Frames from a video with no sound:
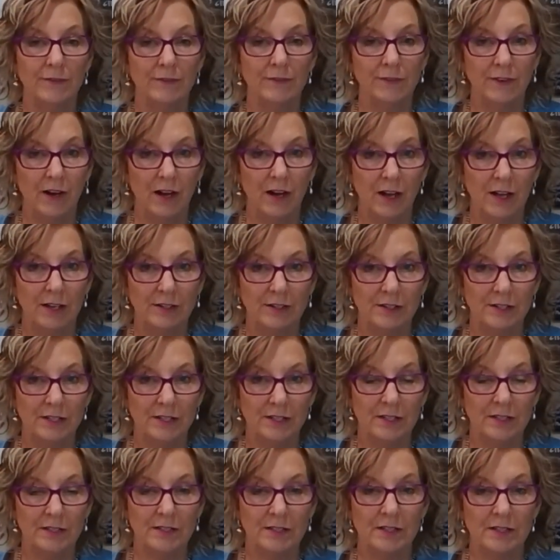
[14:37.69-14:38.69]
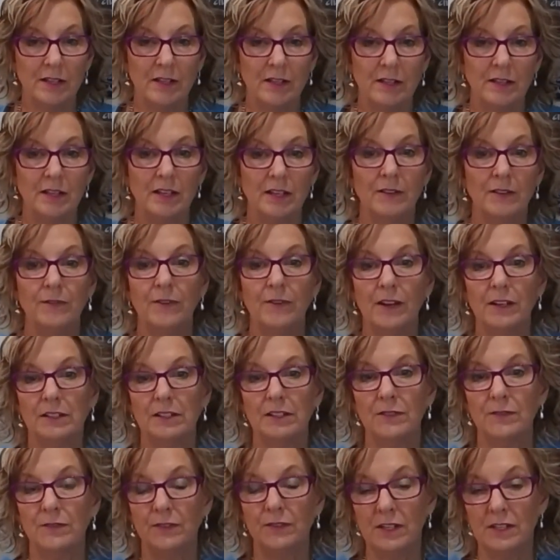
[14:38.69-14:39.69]
find is the
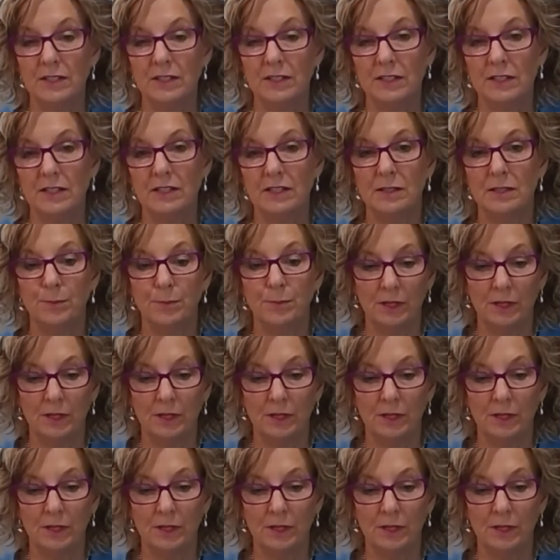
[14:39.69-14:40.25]
effectiveness is,